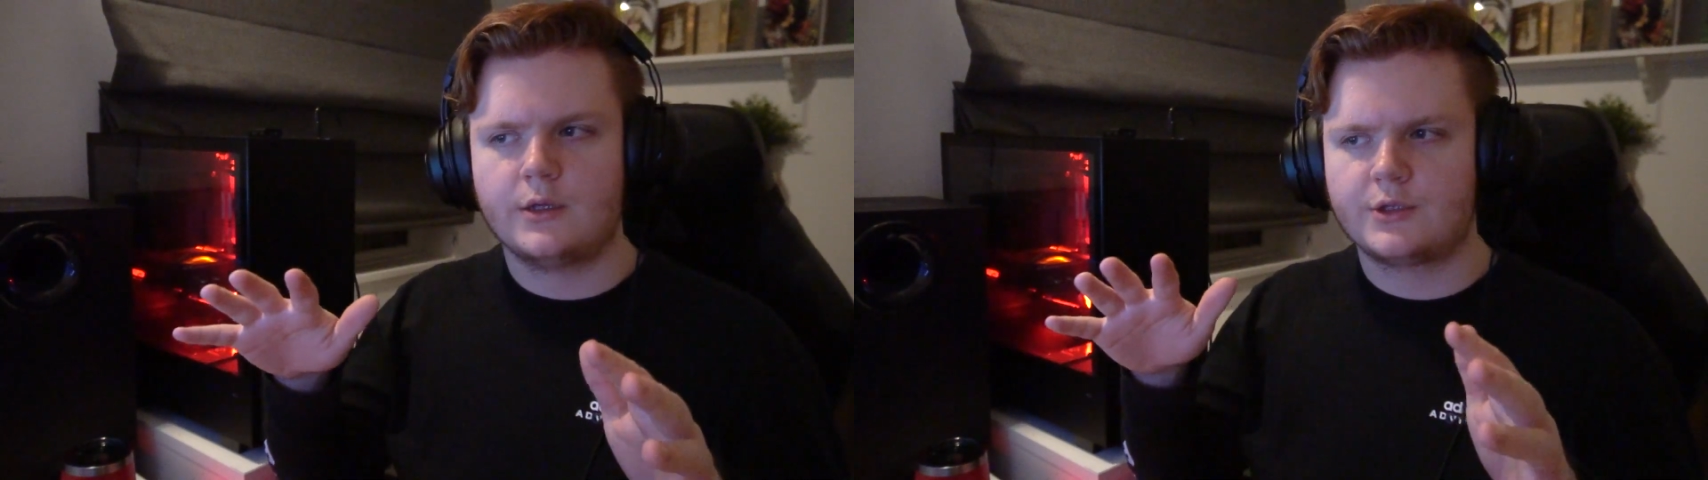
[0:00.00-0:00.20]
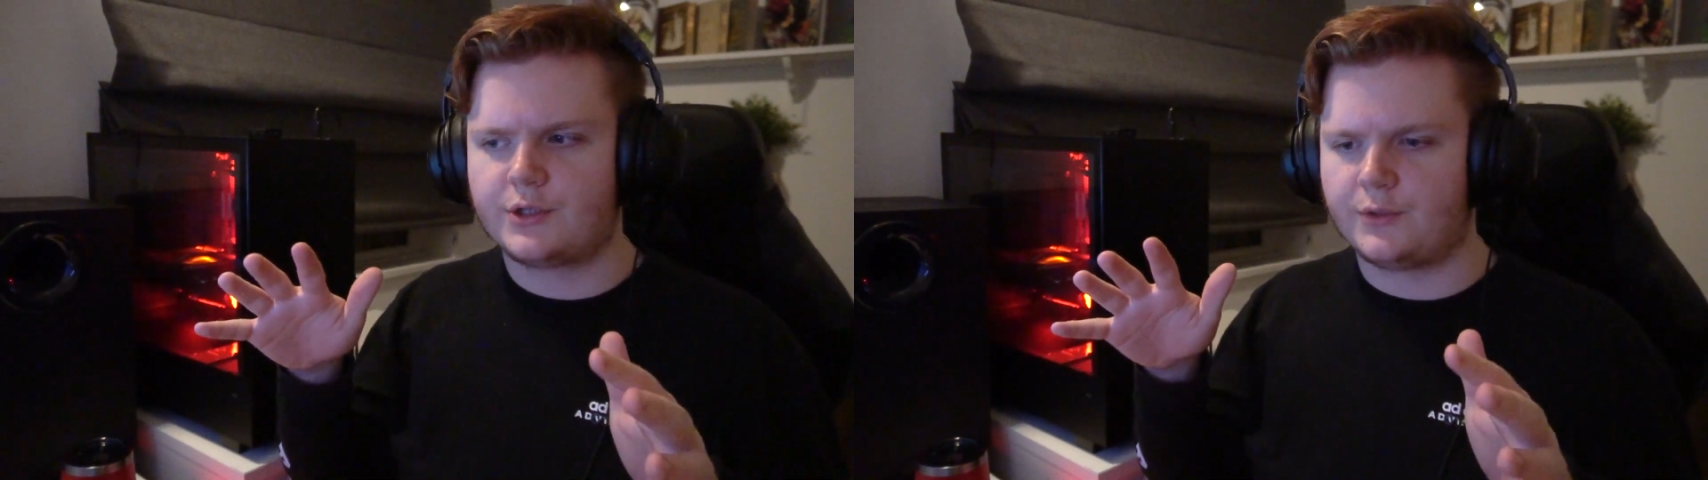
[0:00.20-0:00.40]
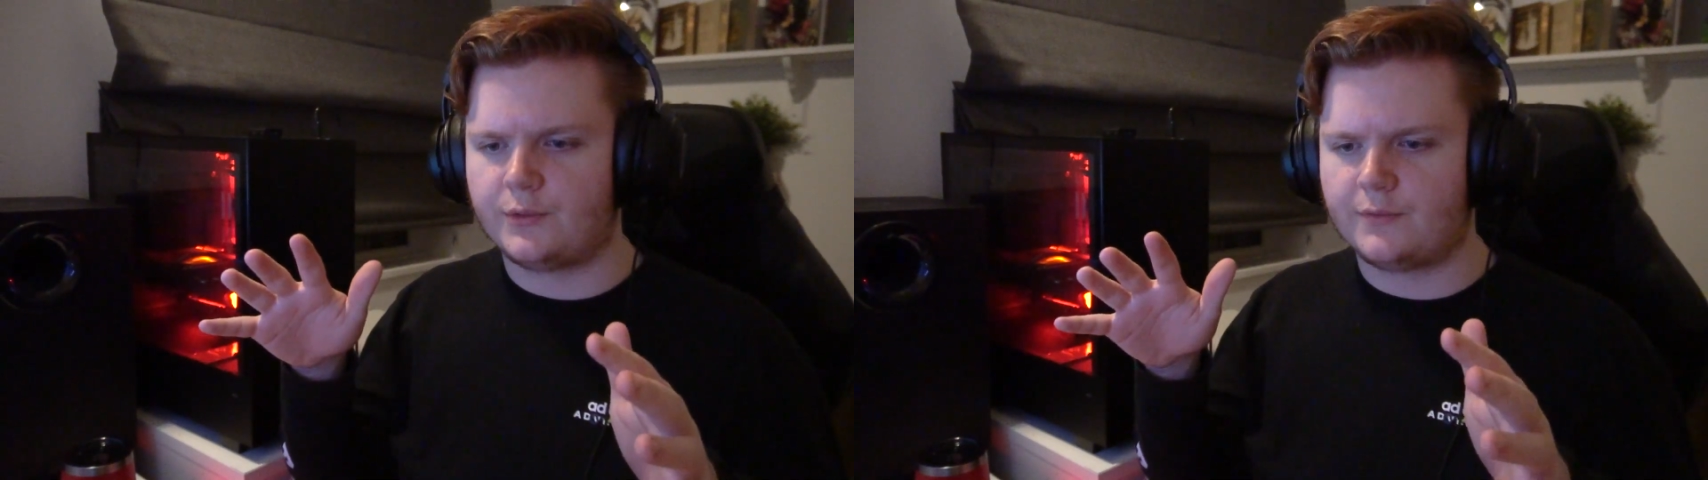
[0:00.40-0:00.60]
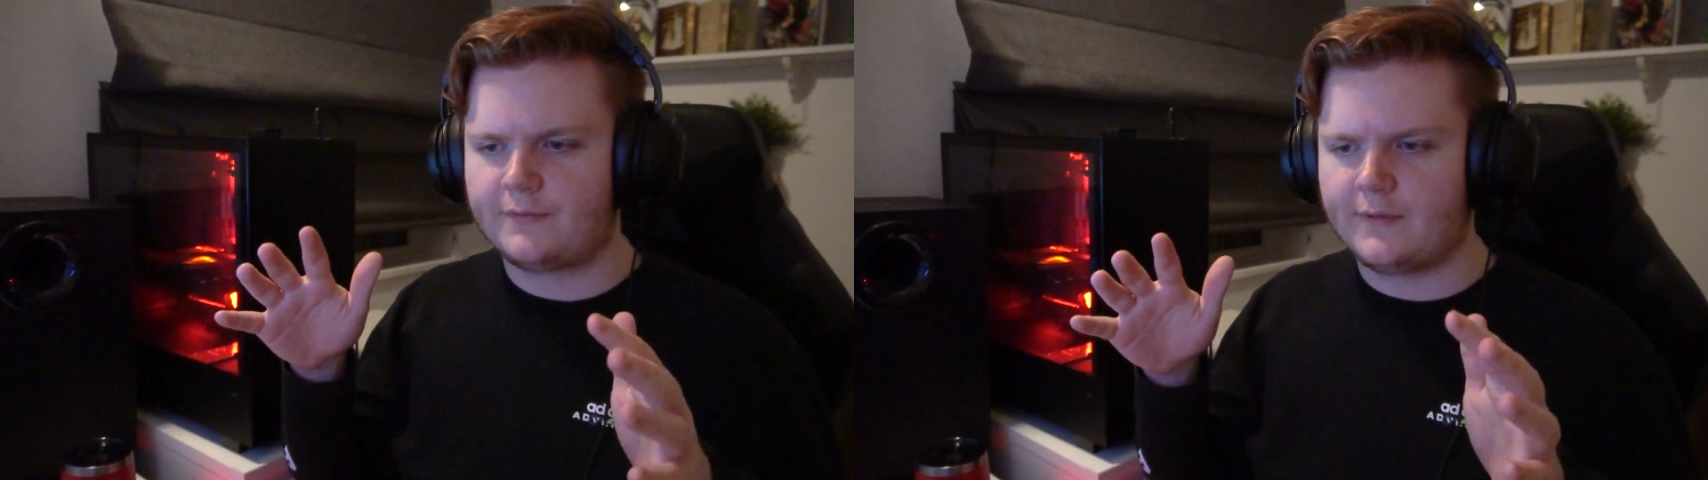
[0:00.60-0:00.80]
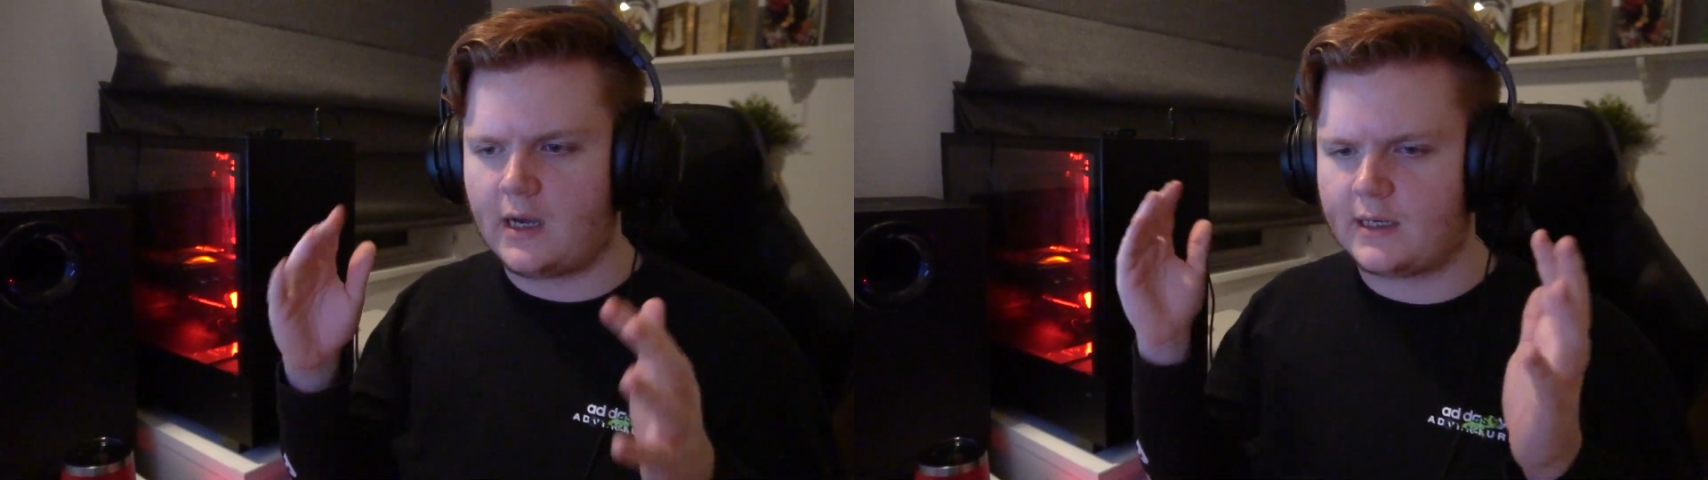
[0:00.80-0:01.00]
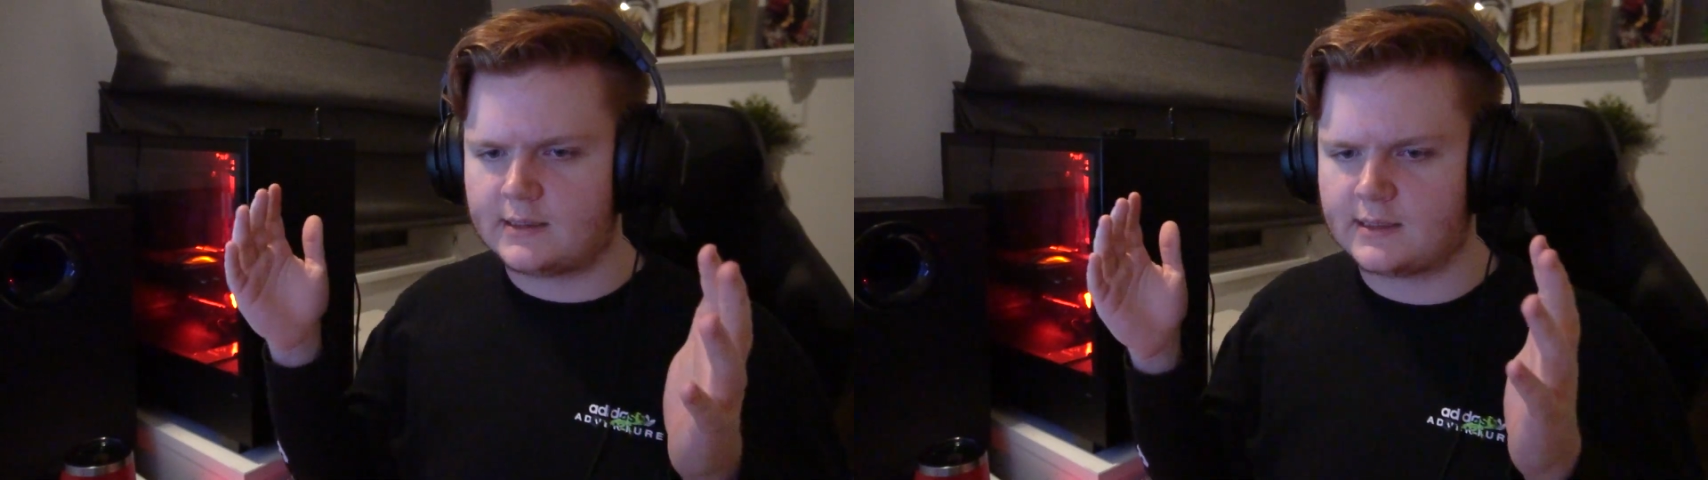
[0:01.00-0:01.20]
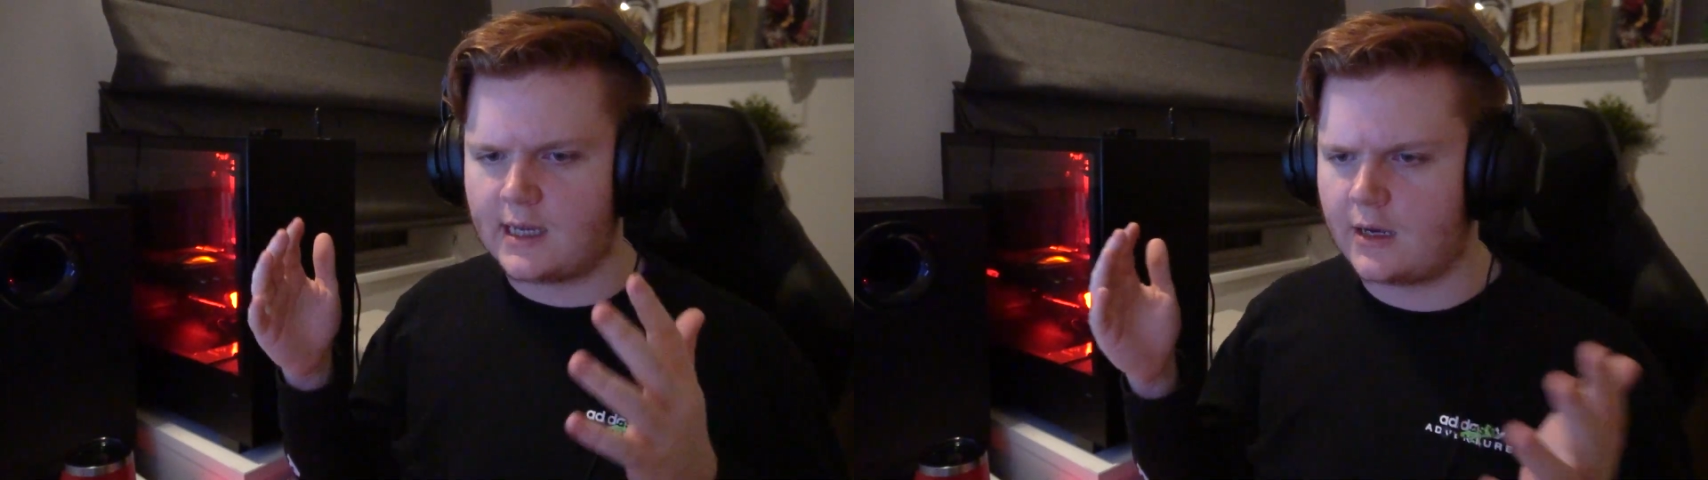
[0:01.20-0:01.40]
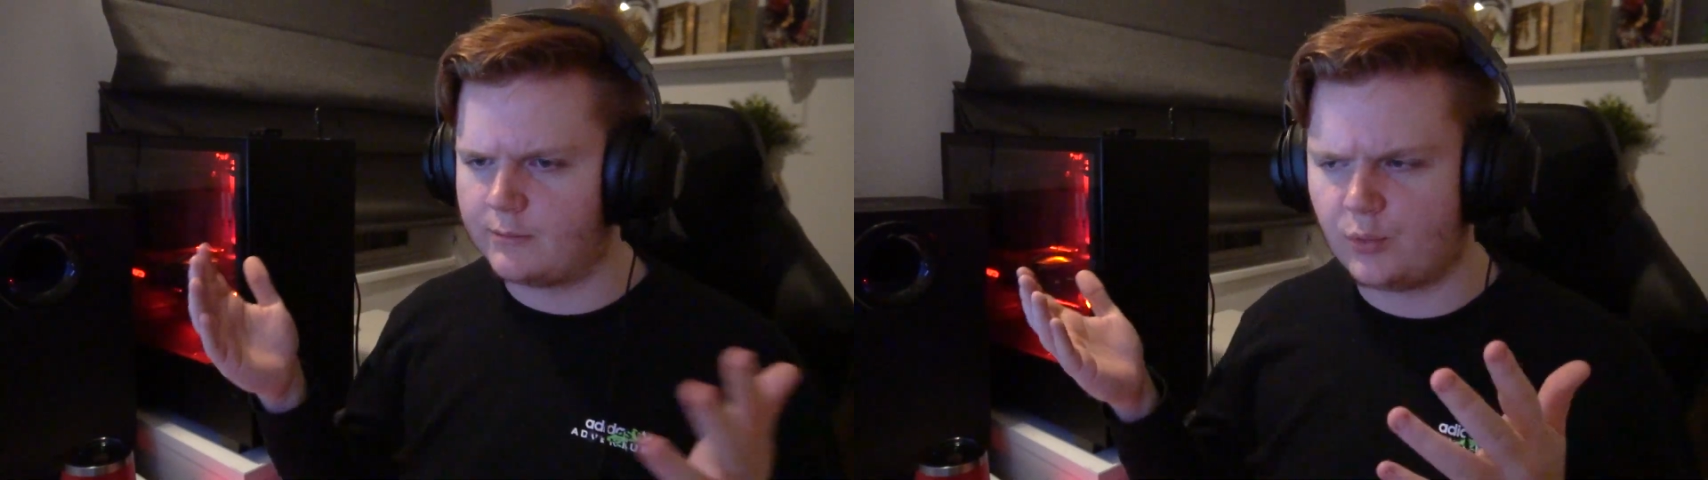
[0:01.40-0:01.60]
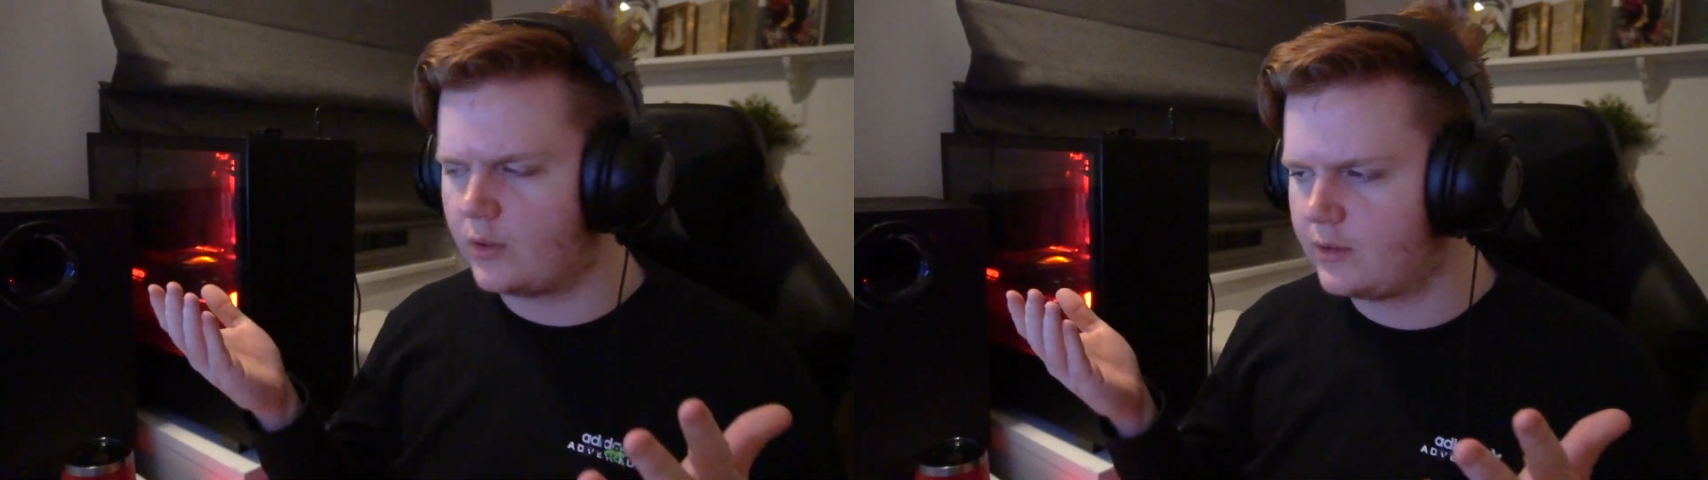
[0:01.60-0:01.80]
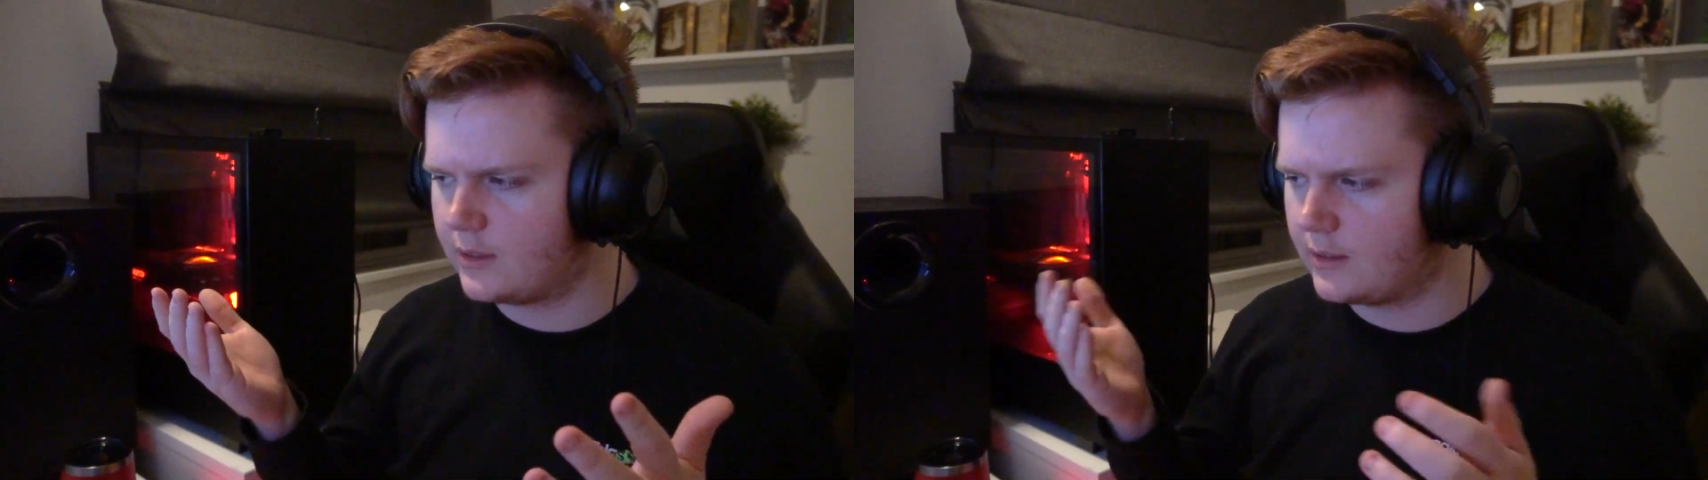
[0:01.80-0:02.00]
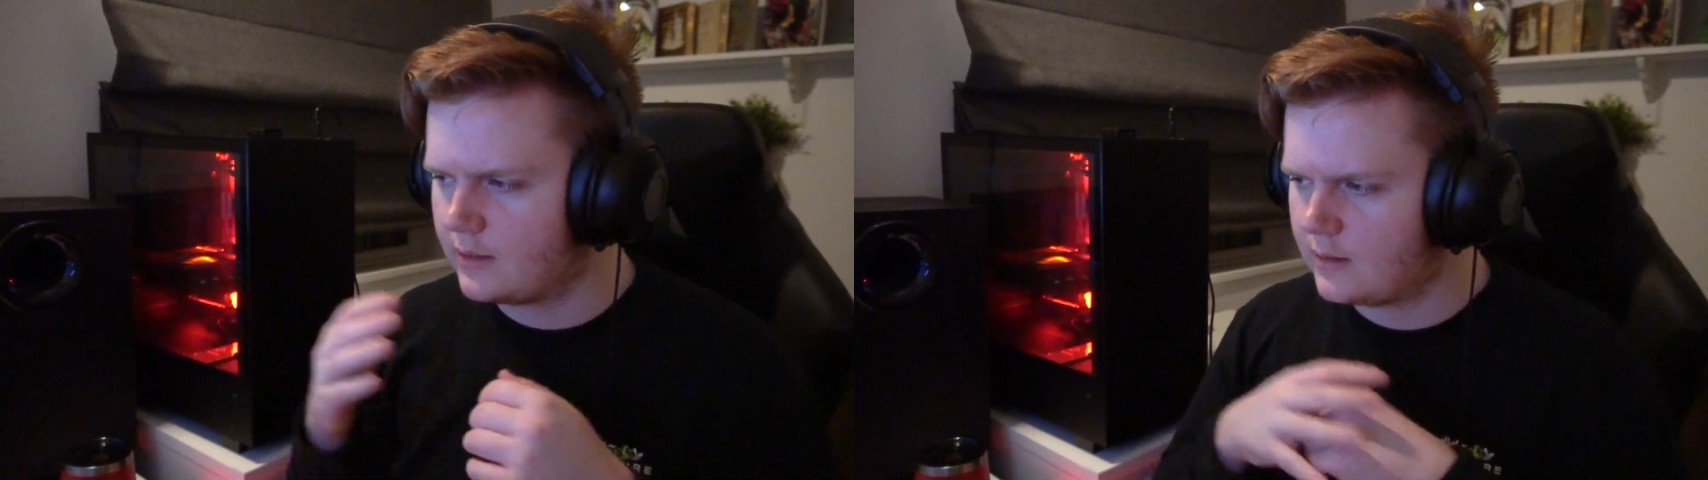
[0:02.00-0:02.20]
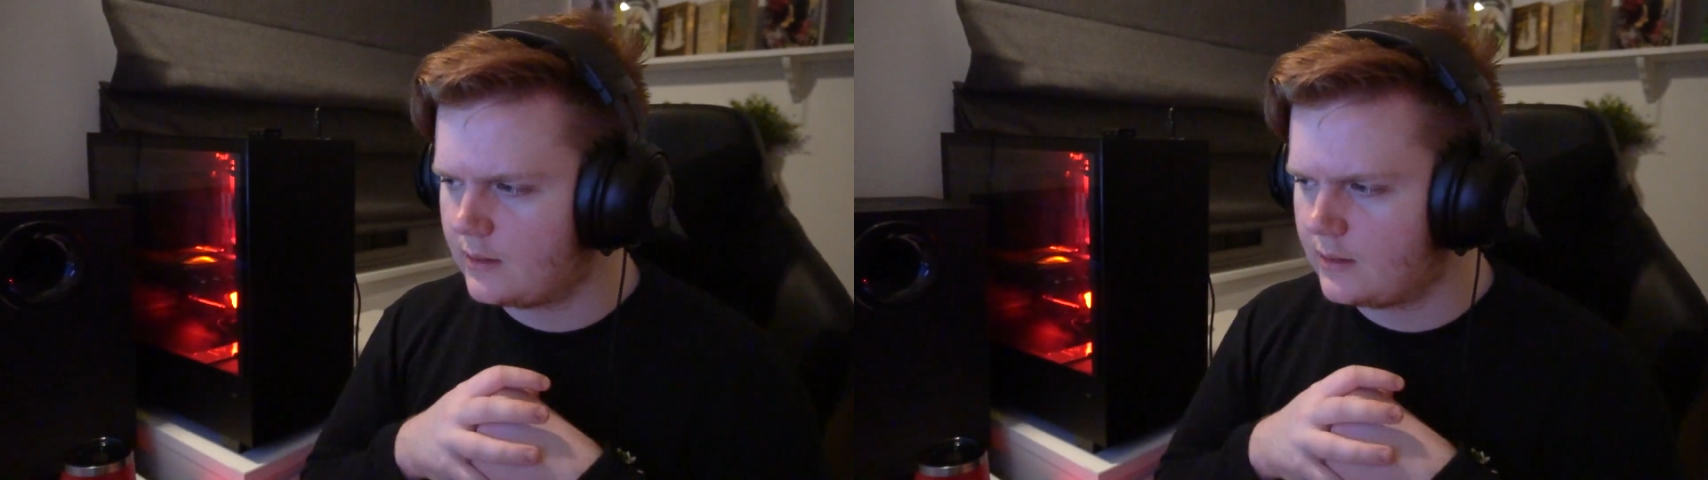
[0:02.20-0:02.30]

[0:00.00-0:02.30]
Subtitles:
to find and help Wanda.